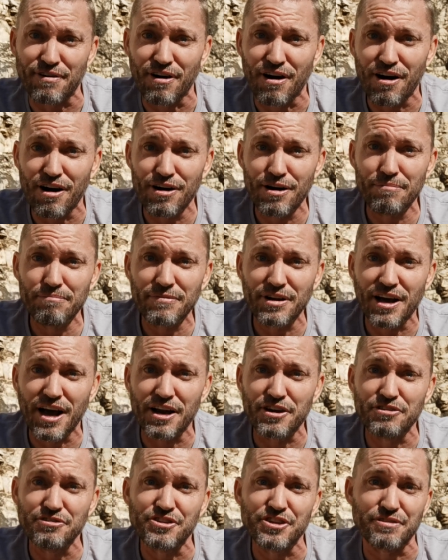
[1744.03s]
for harm,
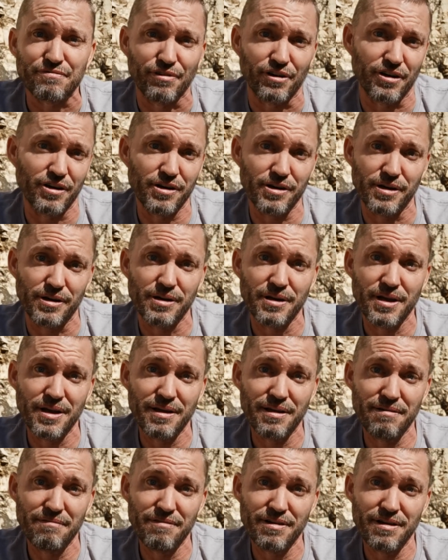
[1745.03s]
God uses for good.
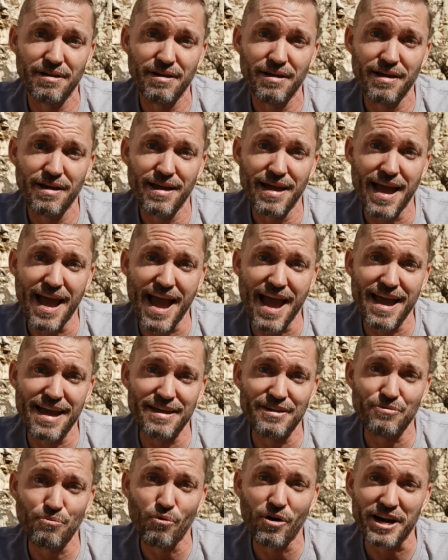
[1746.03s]

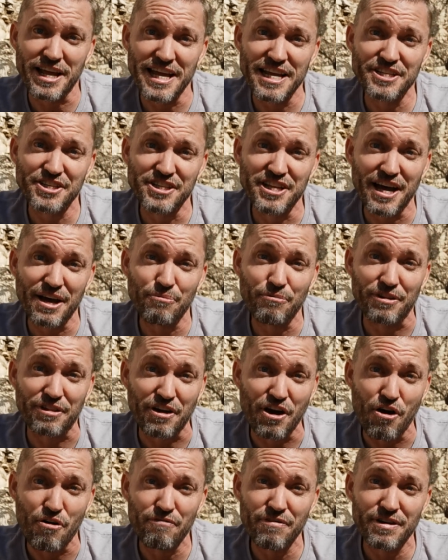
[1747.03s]
And what he's done with
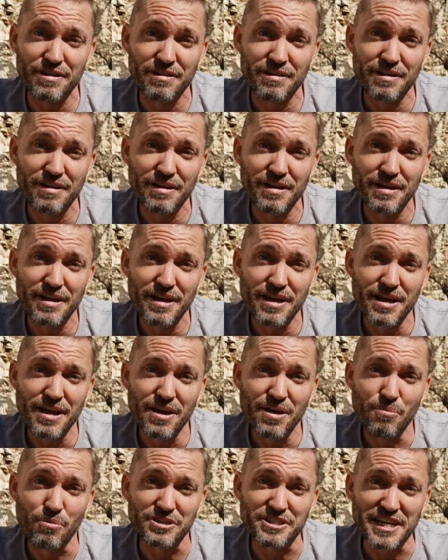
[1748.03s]
COVID
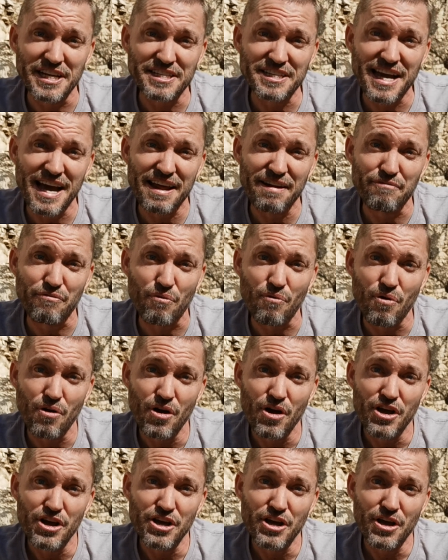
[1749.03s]
was he's kind of
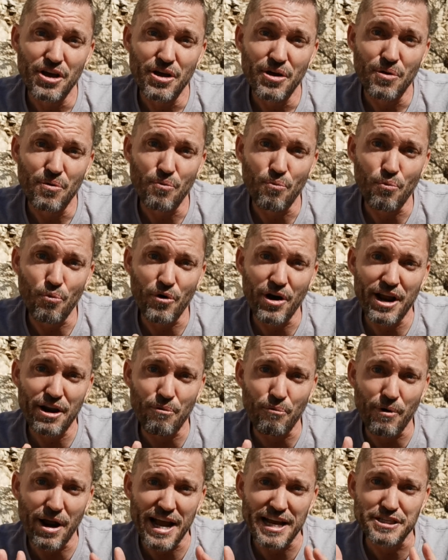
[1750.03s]

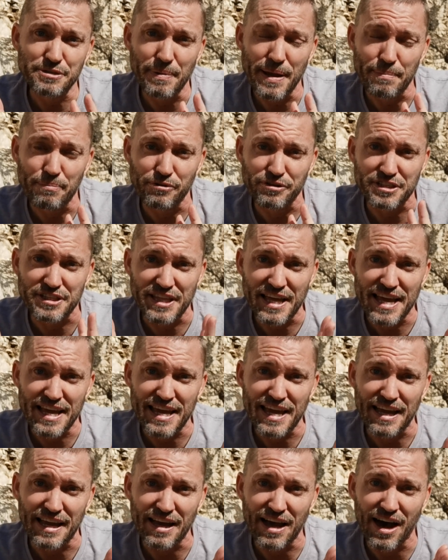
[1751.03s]
rearranged people's
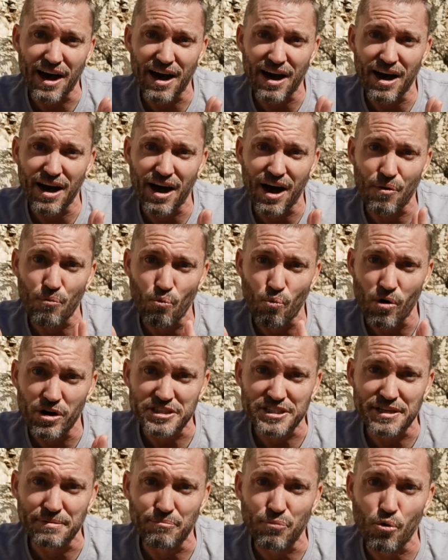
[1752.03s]
thinking on
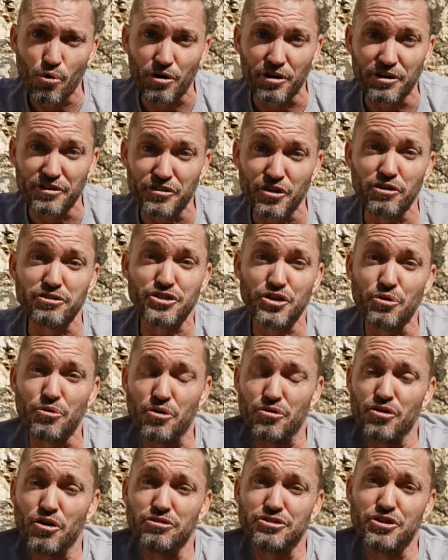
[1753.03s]
what's important. Those
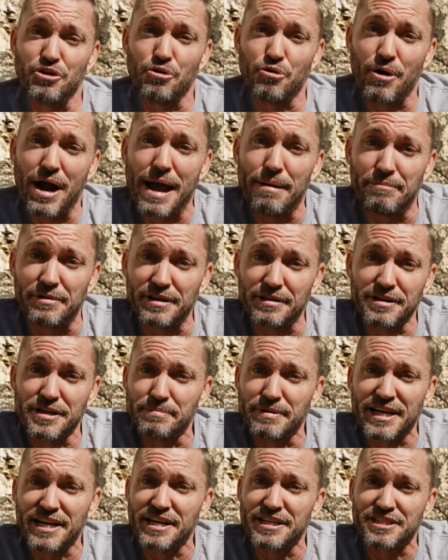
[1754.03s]
who grabbed it,
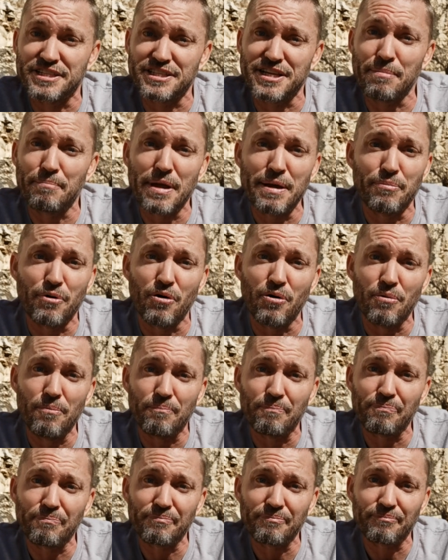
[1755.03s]
because some people